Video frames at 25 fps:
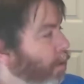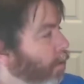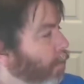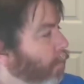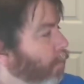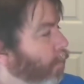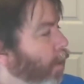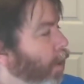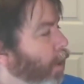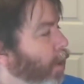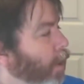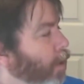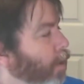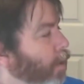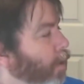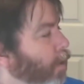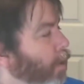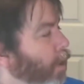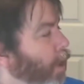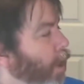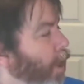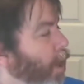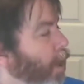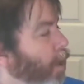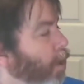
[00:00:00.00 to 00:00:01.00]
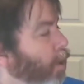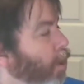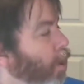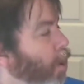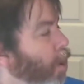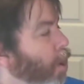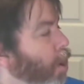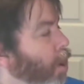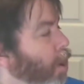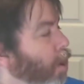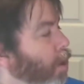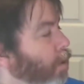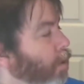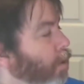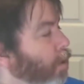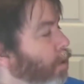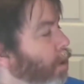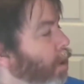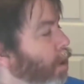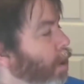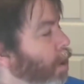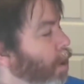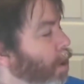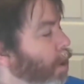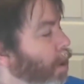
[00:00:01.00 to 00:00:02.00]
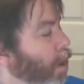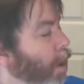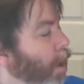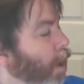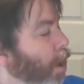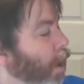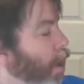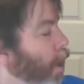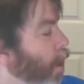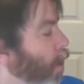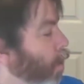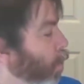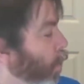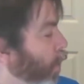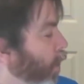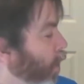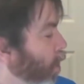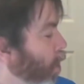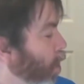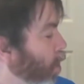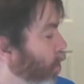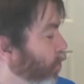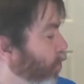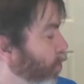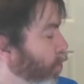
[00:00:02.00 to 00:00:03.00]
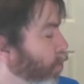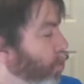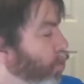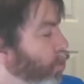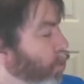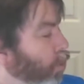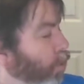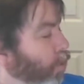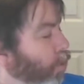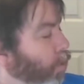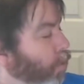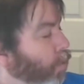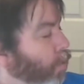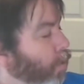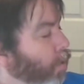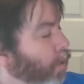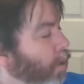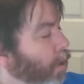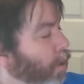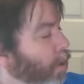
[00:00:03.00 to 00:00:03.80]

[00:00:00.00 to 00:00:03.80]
right, and call. We can also do